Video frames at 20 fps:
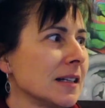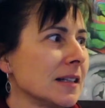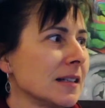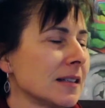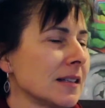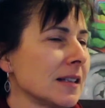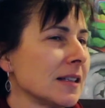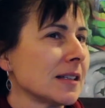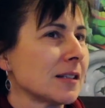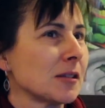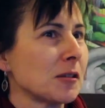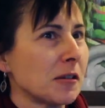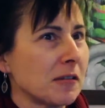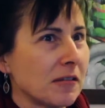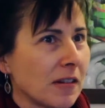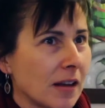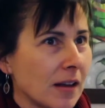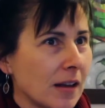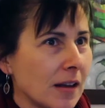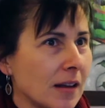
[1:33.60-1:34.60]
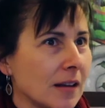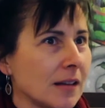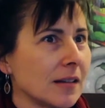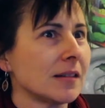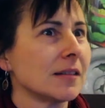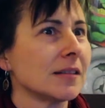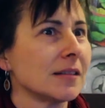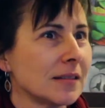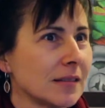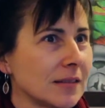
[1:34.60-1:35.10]
there's sort of
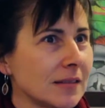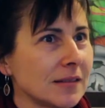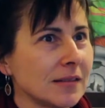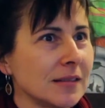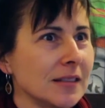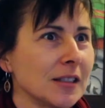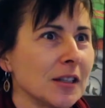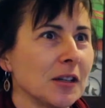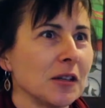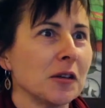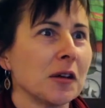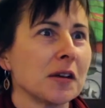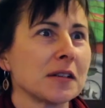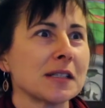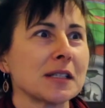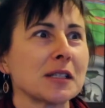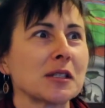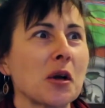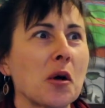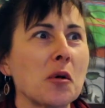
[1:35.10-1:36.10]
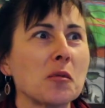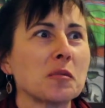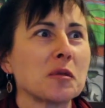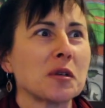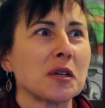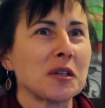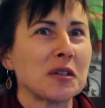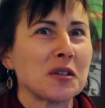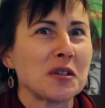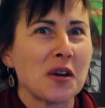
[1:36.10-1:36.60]
a
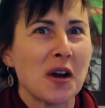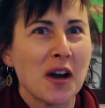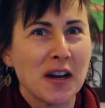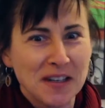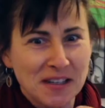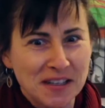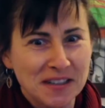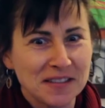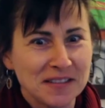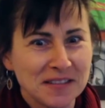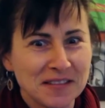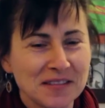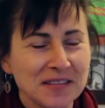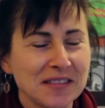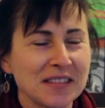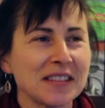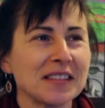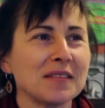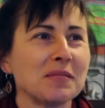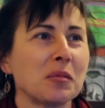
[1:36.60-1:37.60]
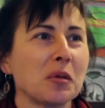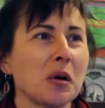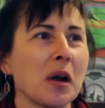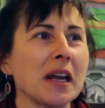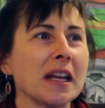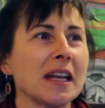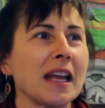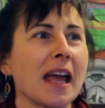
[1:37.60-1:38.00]
sculptor trying to break